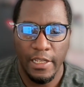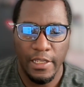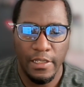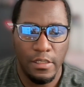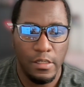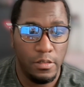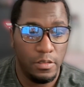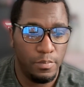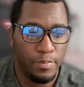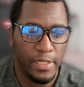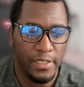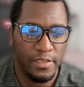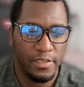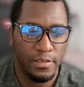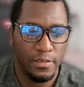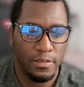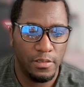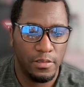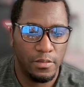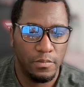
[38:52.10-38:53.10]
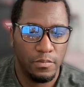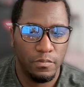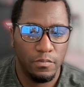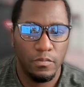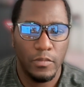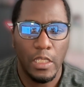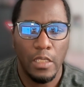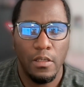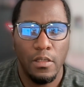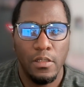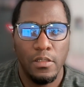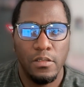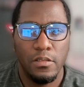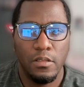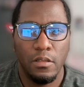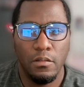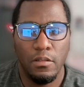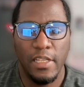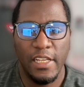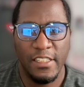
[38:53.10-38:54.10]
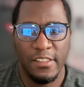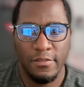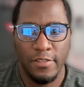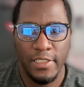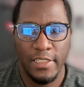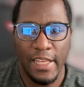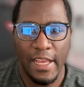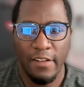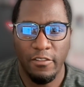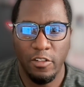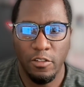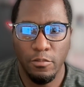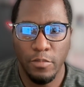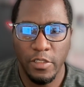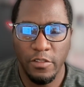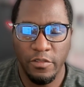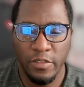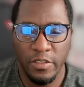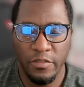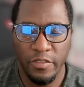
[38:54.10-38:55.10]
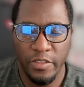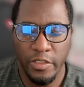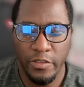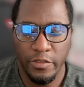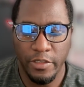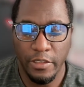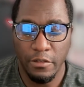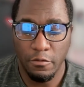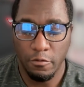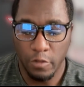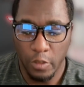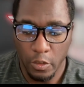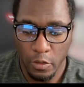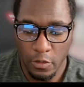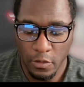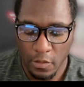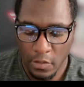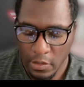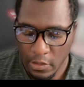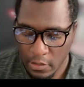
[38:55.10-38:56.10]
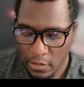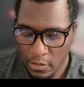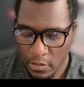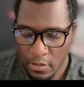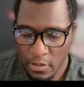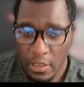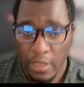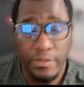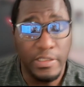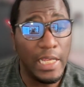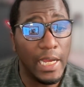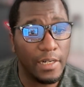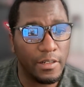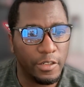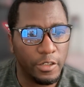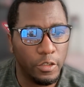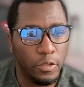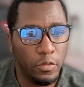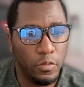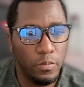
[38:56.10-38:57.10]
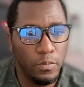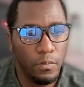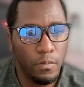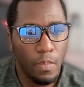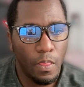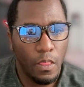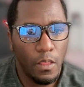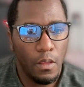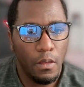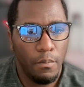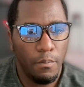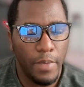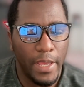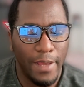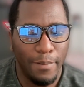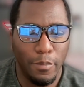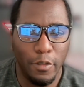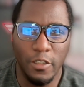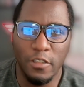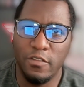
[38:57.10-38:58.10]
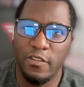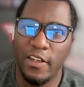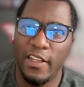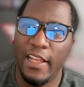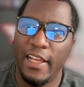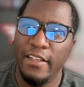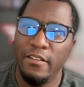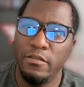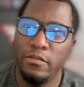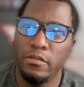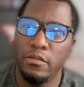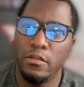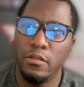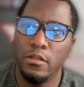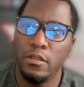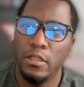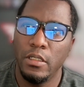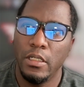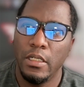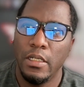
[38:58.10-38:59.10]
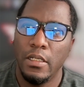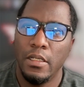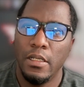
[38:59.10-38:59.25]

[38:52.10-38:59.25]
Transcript: and no spaces. So next week I will be reviewing Rogue of Doctor Who, Bad Boys for Life.